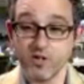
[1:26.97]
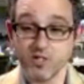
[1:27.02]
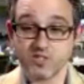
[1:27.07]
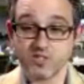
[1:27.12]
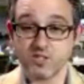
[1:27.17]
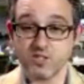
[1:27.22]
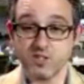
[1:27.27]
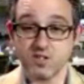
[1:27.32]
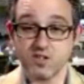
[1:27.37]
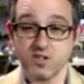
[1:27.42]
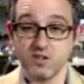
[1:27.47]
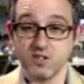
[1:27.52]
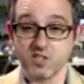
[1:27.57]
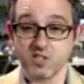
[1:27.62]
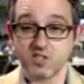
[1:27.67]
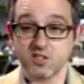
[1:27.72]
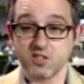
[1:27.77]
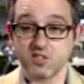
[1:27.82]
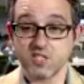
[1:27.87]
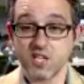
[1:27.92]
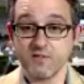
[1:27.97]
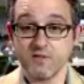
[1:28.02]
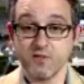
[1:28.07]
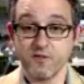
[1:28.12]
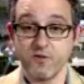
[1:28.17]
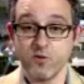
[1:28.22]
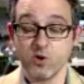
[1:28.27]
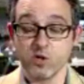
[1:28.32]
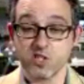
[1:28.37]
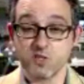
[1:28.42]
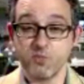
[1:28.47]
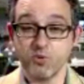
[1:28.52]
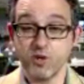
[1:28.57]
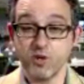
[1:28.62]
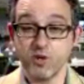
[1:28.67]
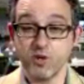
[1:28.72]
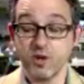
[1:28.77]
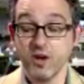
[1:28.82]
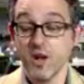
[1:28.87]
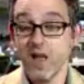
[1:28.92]
That's the the, the seven four
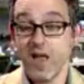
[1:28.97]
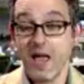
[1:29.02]
split.